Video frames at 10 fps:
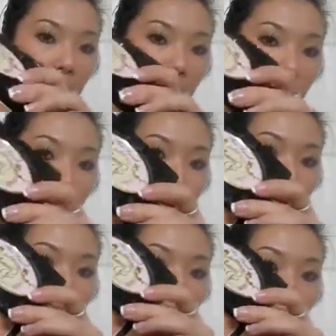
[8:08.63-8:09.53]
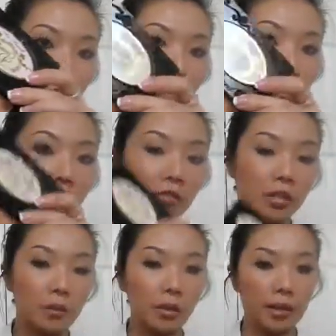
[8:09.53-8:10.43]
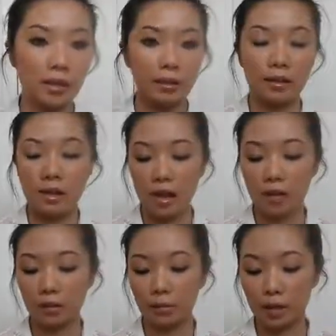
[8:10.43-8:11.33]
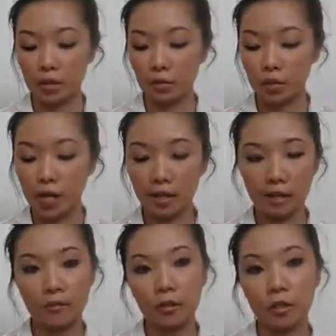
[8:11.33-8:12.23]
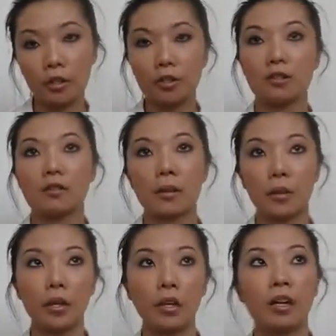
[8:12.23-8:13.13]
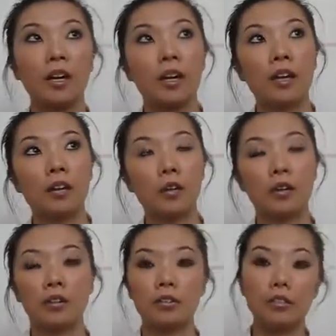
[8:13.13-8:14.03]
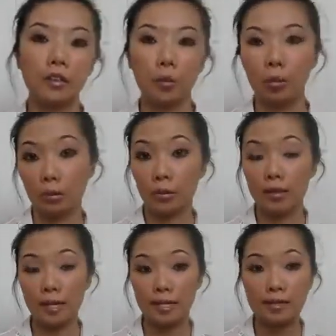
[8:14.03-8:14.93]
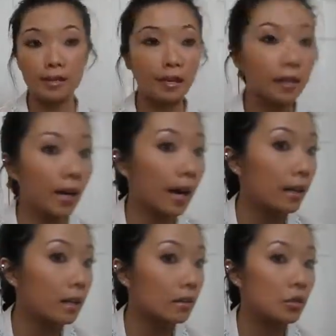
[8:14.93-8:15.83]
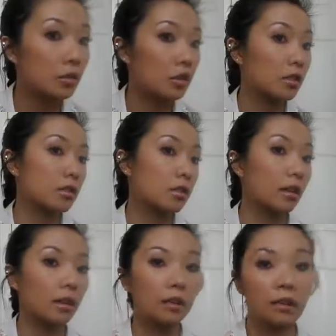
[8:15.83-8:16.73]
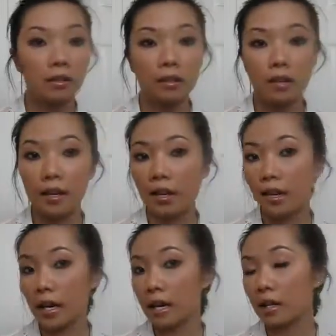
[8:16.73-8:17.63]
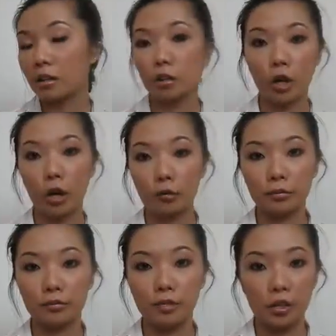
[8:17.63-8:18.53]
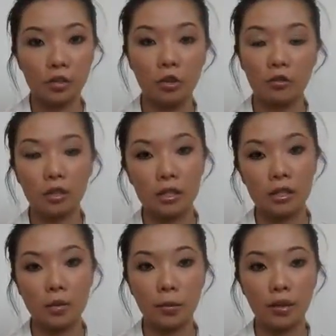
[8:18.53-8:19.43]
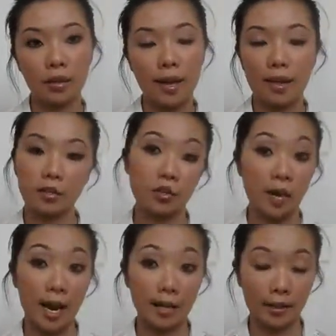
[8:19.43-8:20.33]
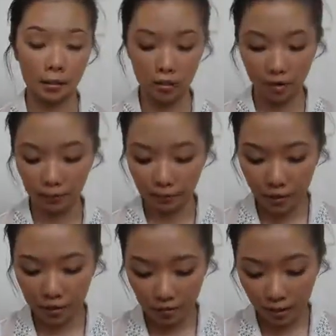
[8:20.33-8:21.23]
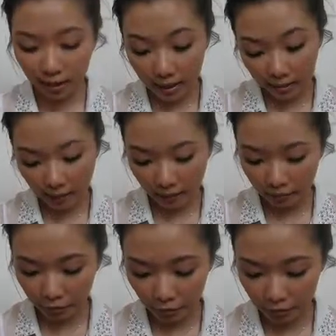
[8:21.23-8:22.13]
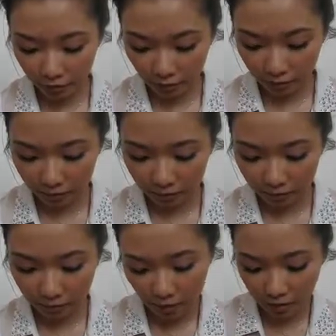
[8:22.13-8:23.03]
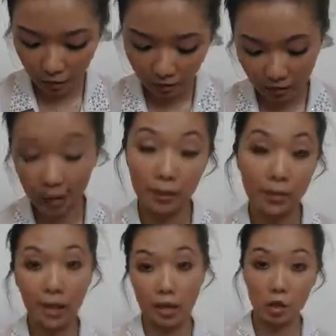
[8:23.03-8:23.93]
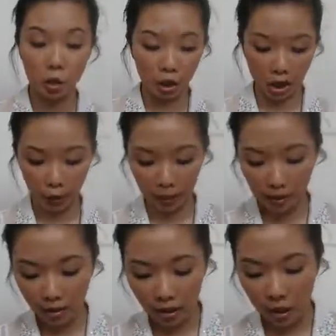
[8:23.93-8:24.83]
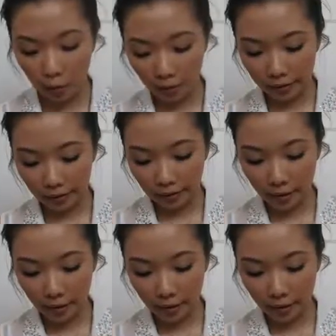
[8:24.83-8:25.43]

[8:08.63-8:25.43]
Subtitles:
see that, but it has a little bit of shimmer in the blush, which I like for, you know, the summer or the, you know, warmer days, and it kind of gives you just a glow that you don't need to put extra highlighter on. So I like that for, you know, days where I feel like being extra glowy. Where